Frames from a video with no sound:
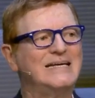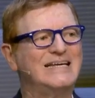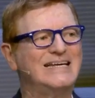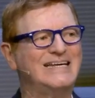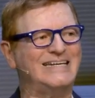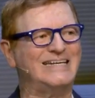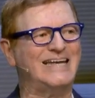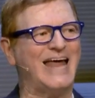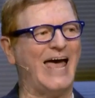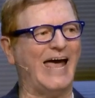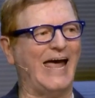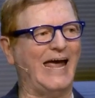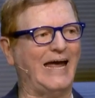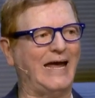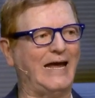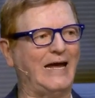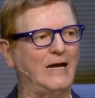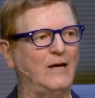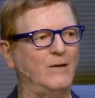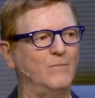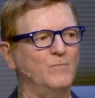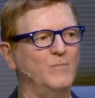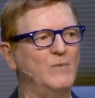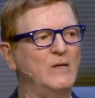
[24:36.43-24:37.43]

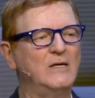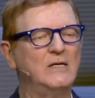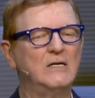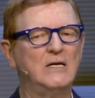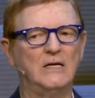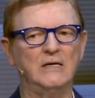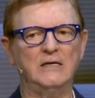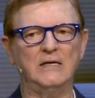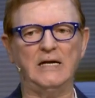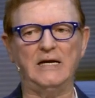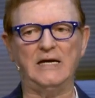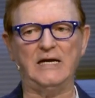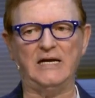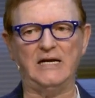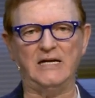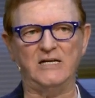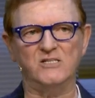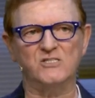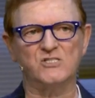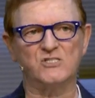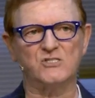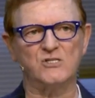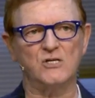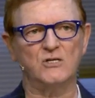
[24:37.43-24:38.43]
name
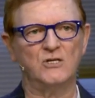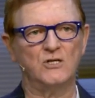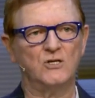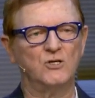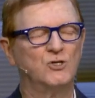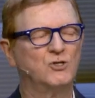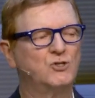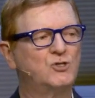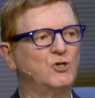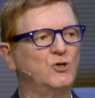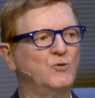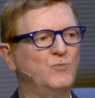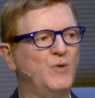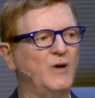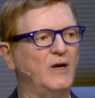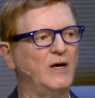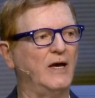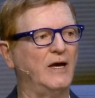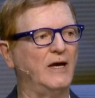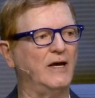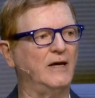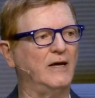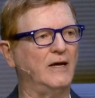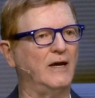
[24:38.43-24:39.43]
needs to
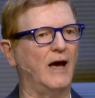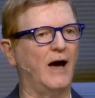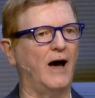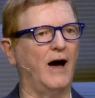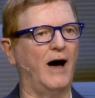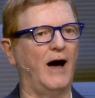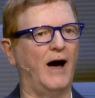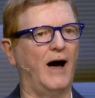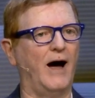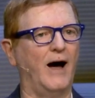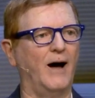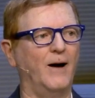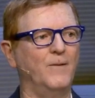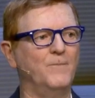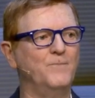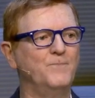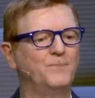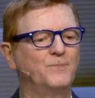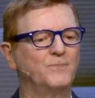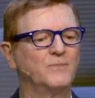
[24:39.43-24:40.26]
be um,